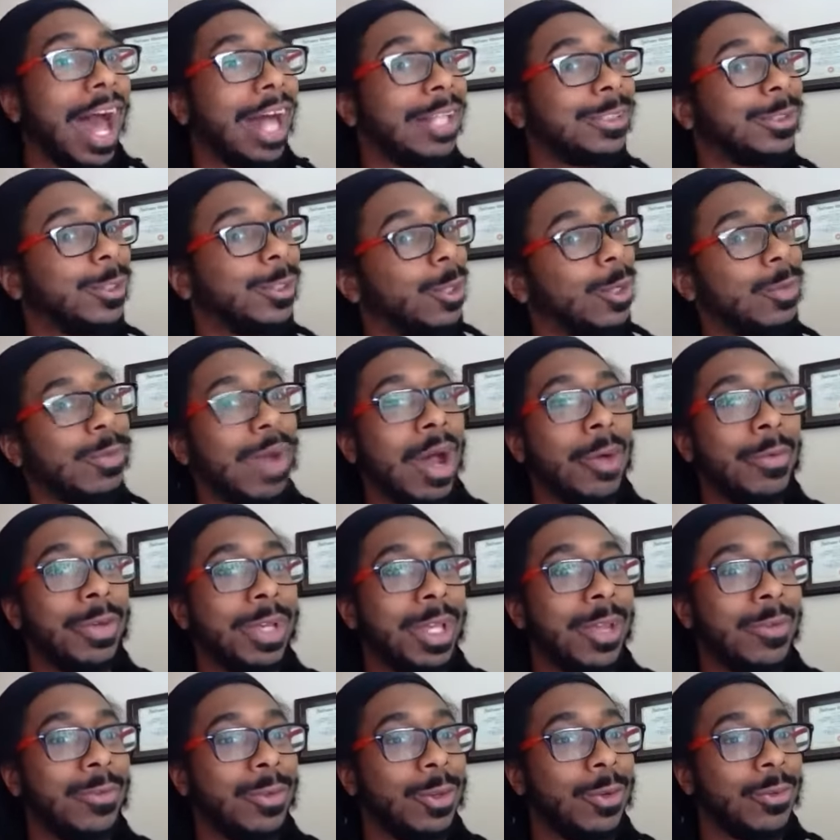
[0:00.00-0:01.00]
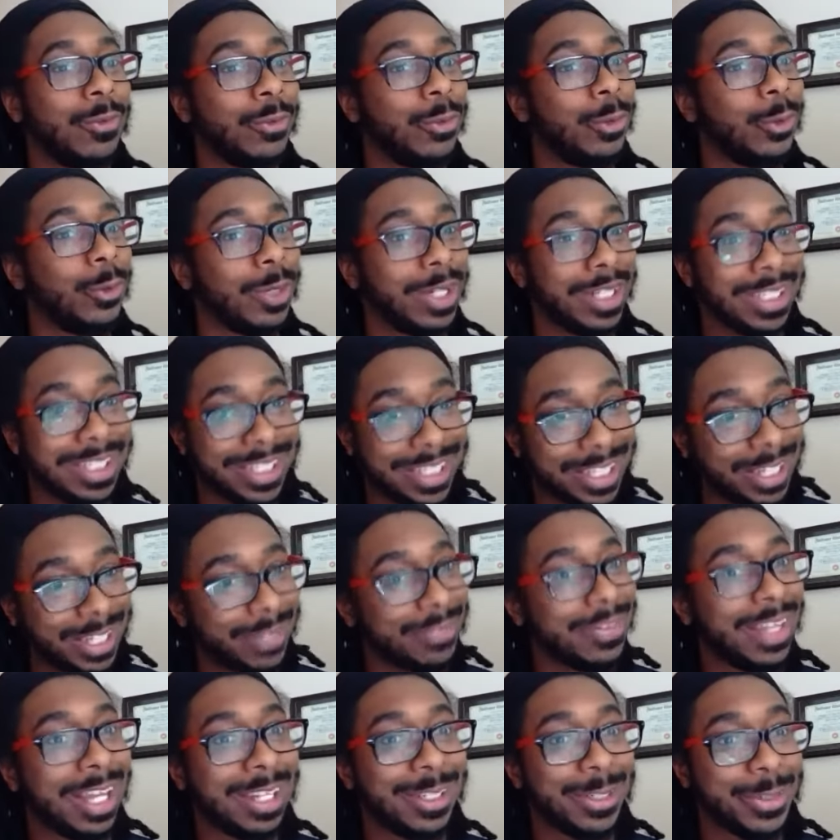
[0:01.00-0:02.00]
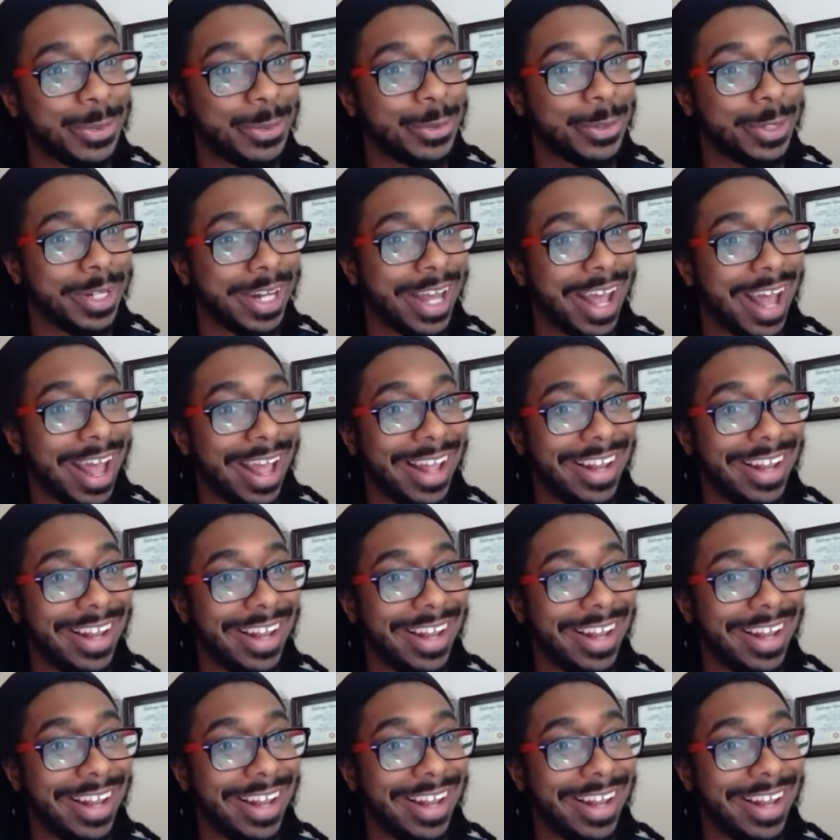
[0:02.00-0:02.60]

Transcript: I told him I would give you the floor to see if that's true or not.